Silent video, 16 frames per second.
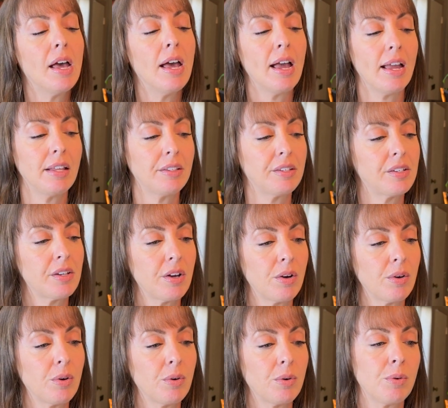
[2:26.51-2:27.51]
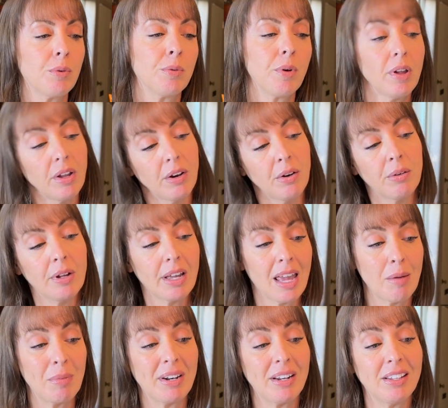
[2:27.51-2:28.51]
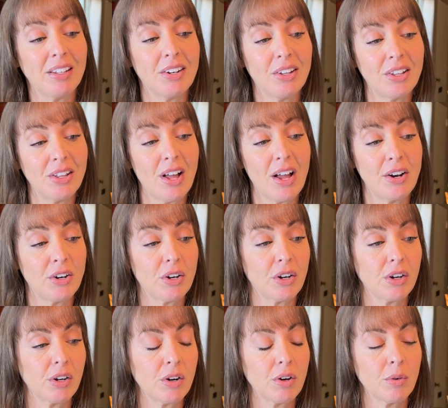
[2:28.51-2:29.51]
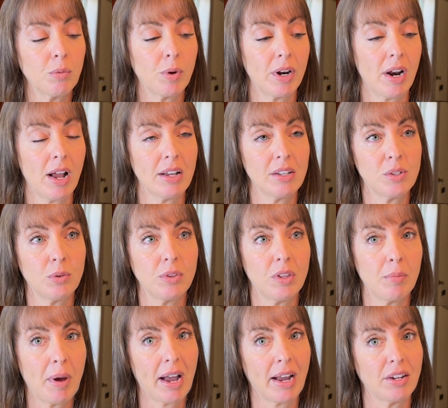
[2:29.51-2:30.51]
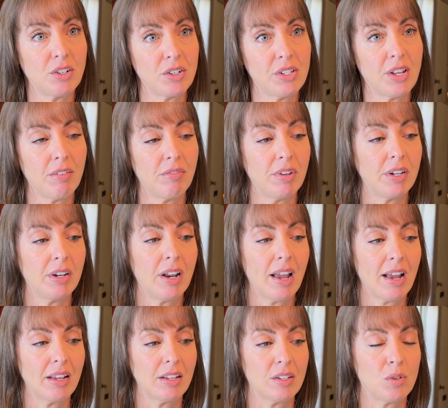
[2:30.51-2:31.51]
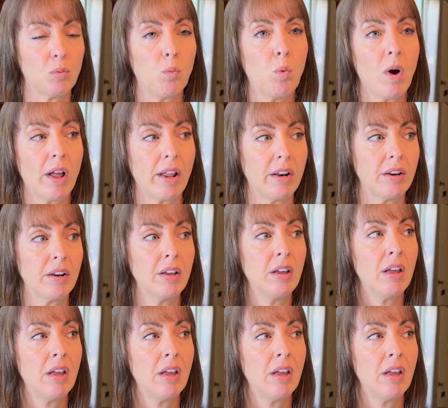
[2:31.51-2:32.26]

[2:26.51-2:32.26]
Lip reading: And so, it came in a little under when I sold the package of 7 as one